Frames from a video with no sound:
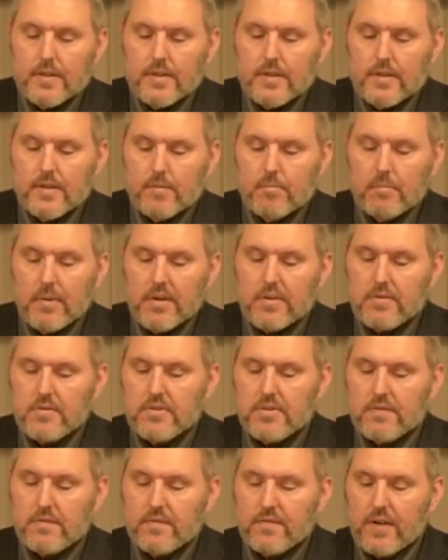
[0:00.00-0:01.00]
mothers
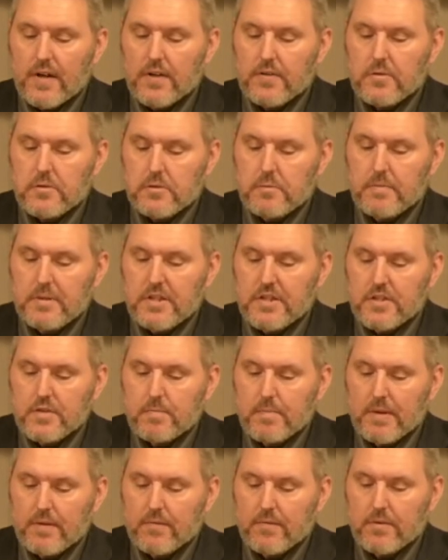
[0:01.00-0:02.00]
and fathers being
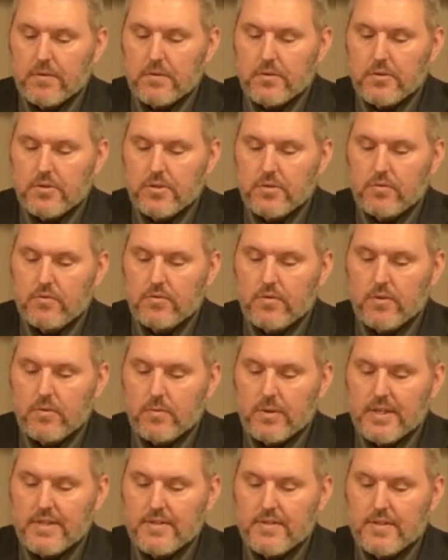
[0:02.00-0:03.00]
spent for their children and
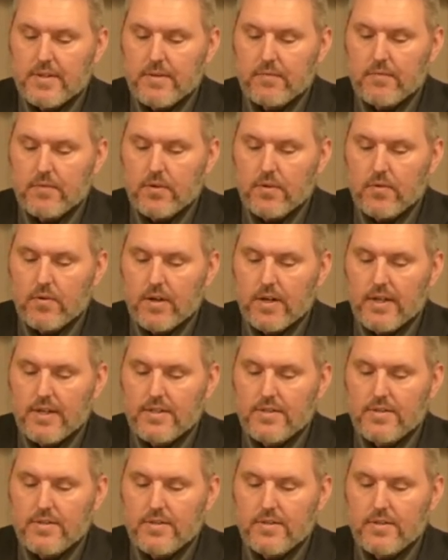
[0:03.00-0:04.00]
raising them for
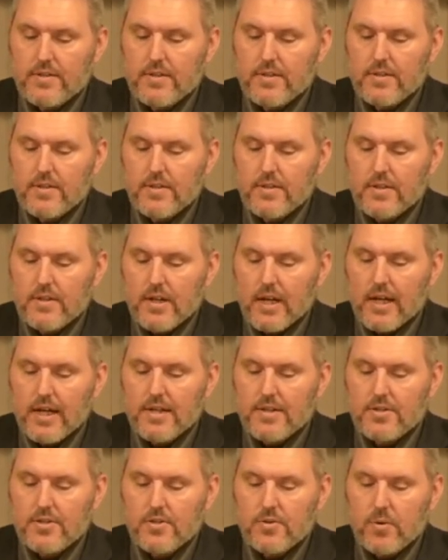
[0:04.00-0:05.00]
Christ. I
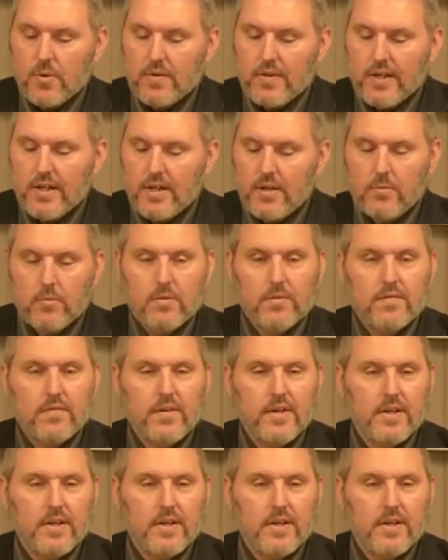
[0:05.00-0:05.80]
ask you, are they not worth fighting